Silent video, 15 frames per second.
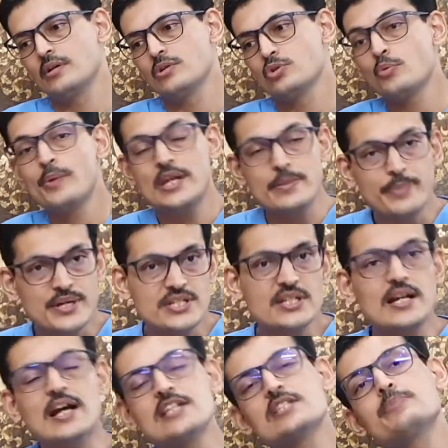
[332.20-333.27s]
So many
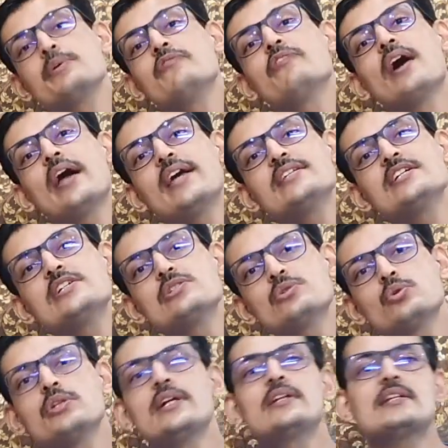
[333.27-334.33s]
patients ask me, why is it
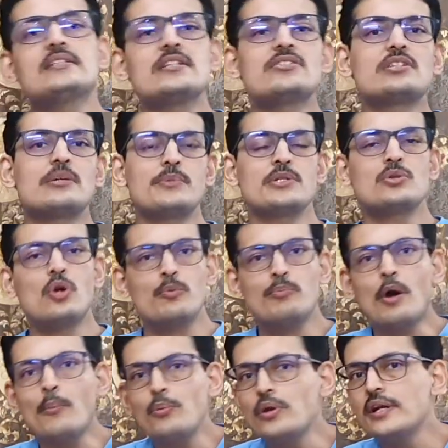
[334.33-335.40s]
so that this system is not
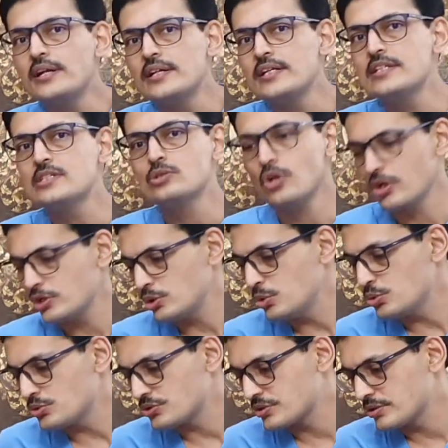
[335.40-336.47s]
popular and it is not
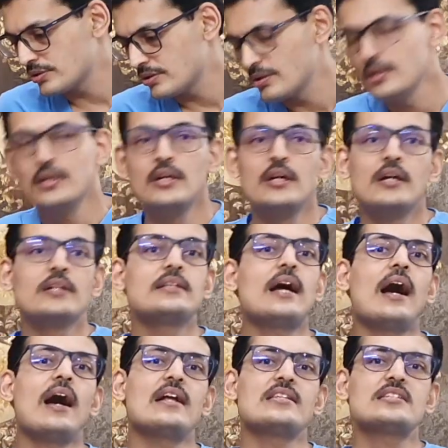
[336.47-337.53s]
used?
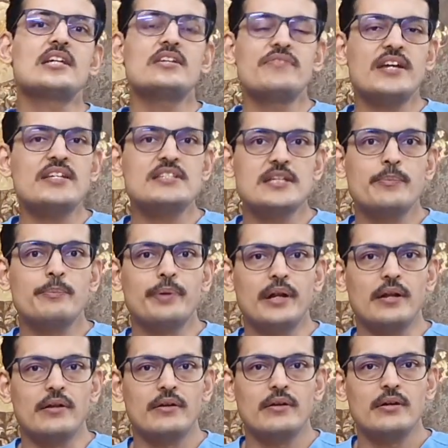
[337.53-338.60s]
The answer is very simple.
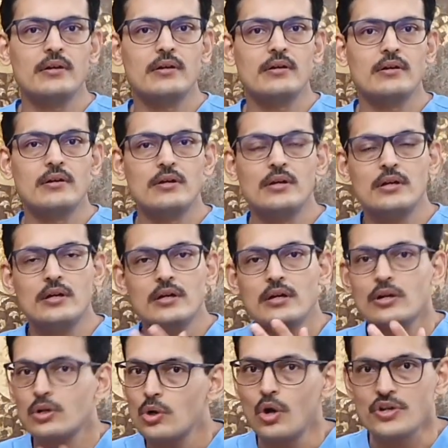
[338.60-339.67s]

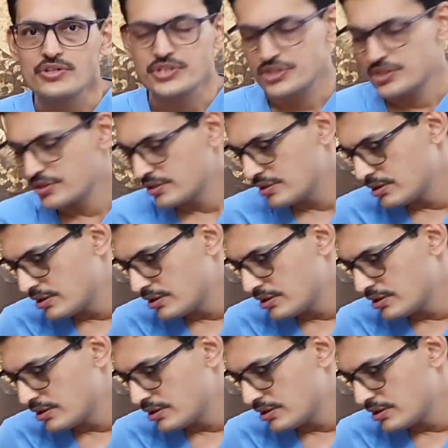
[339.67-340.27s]
Cost.